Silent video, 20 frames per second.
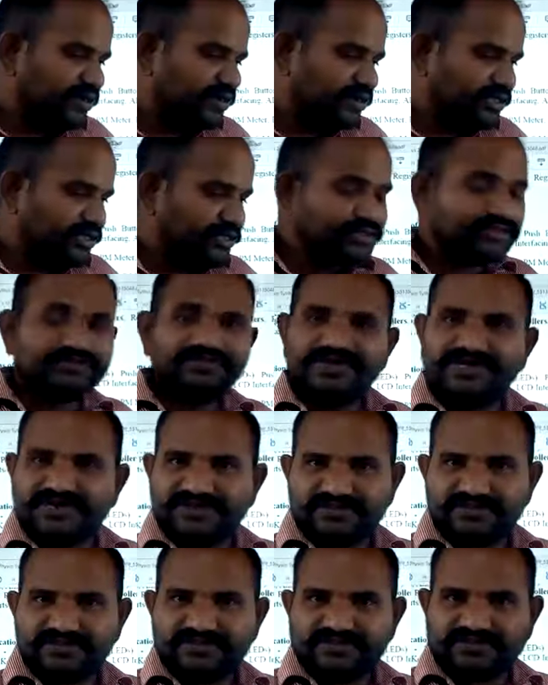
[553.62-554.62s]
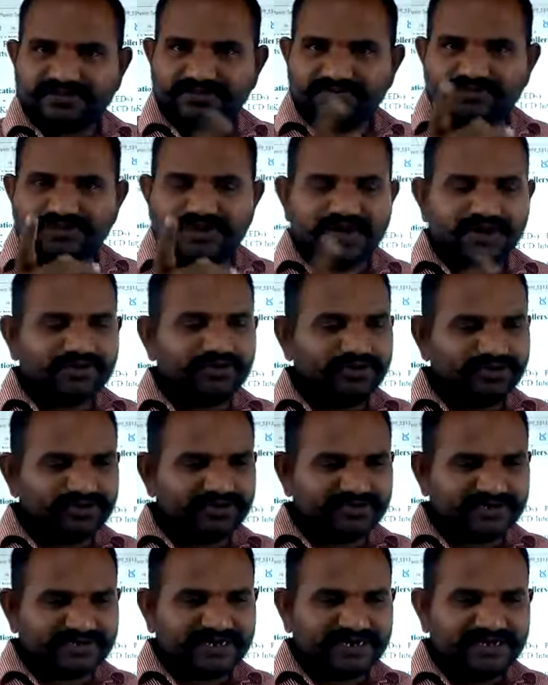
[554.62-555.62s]
instrumentation system we are going to
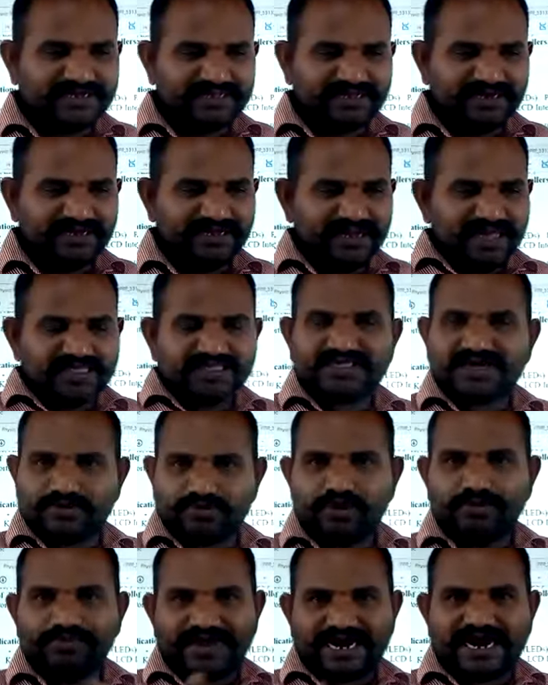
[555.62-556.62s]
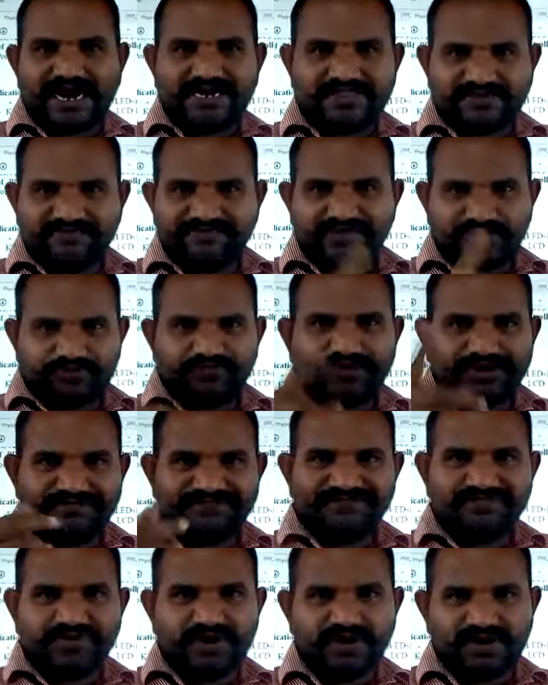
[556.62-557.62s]
study the servo mechanism, which we
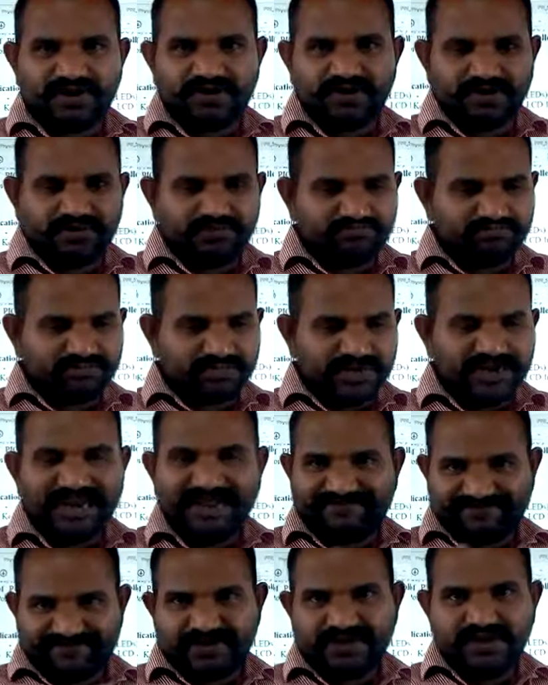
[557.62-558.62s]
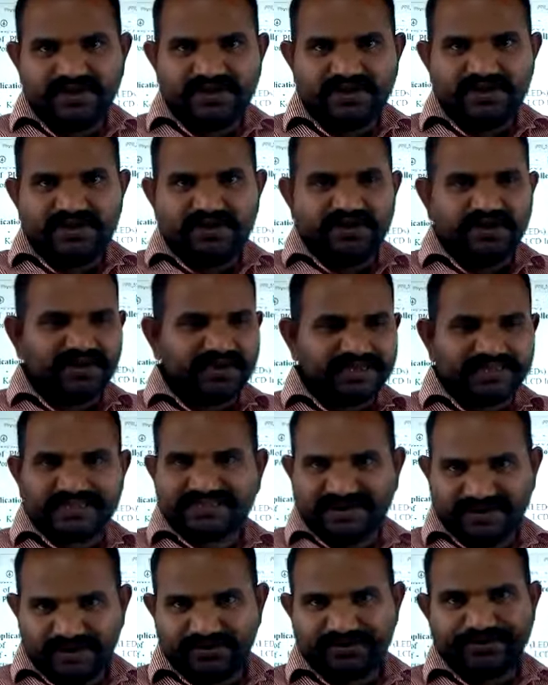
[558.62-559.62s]
left in the
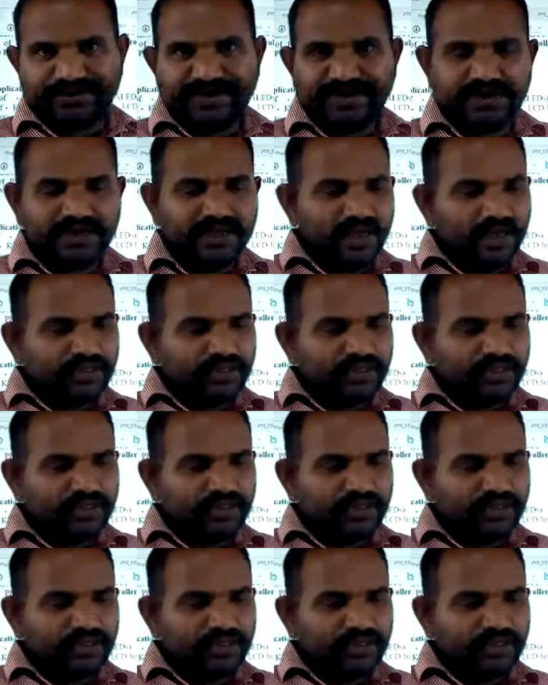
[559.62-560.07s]
third unit.